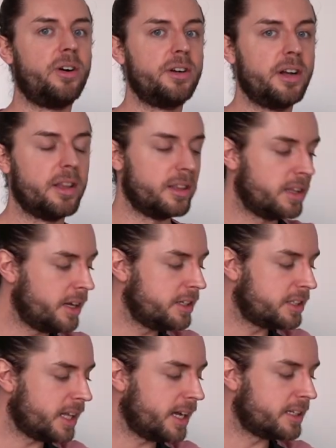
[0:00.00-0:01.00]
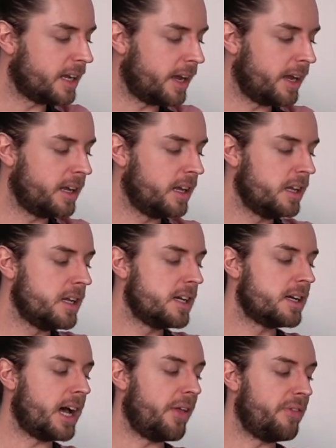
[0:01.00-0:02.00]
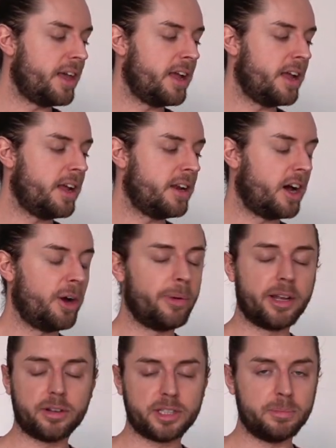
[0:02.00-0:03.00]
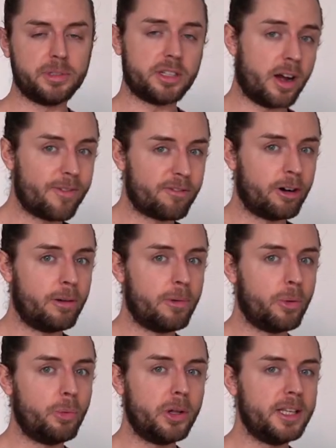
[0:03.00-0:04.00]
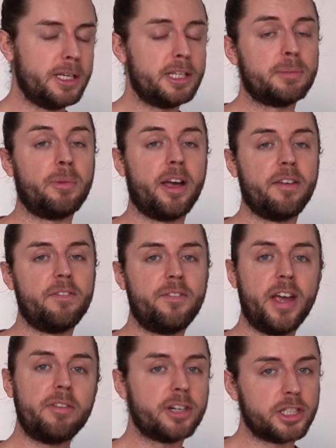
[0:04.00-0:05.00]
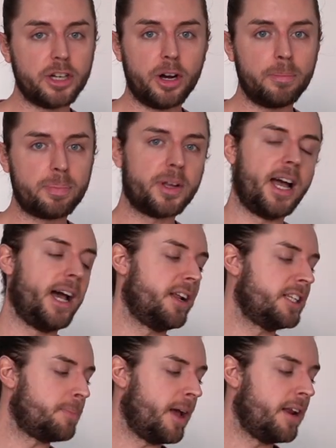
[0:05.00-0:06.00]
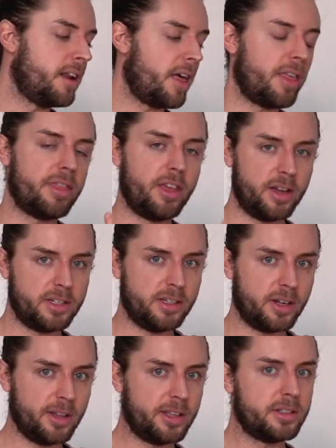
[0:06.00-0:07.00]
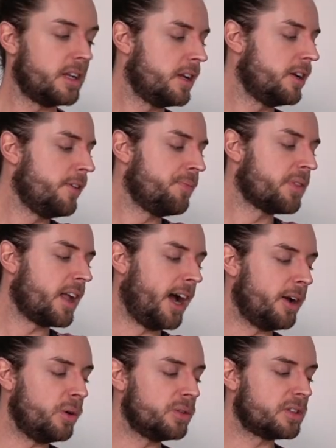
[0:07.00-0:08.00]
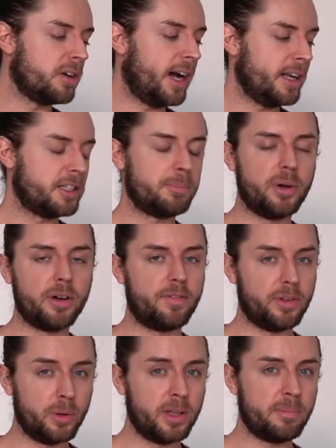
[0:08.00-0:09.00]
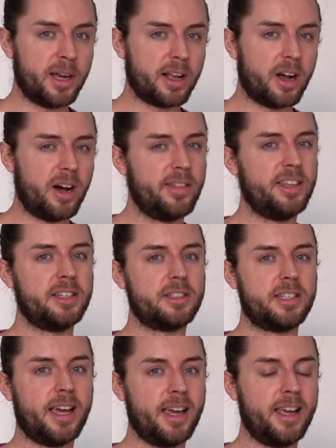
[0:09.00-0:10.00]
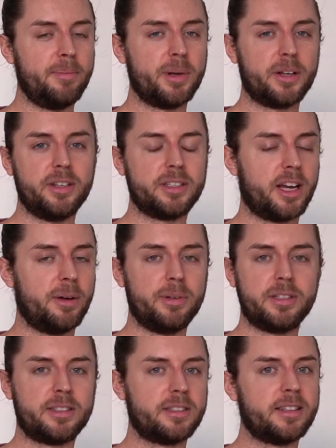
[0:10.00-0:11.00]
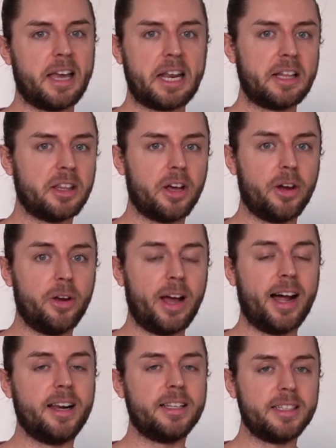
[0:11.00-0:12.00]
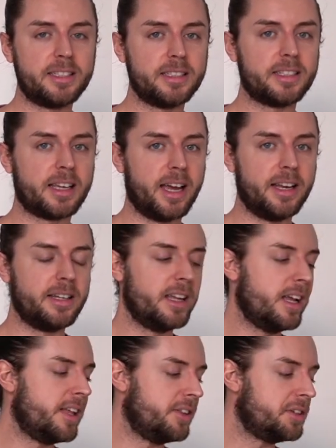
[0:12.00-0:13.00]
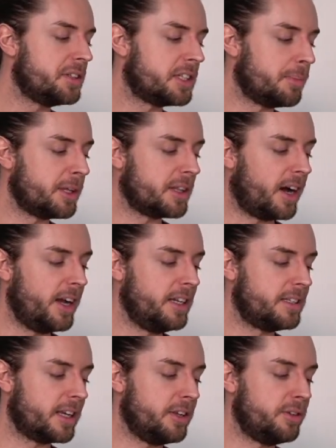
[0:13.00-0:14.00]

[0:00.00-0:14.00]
on lunch that day. And then I went and got some stuff from Woolies, my favorite shop, and I spent $30. I also had to put fuel in my car this day because I was getting low. And this is something that I need to get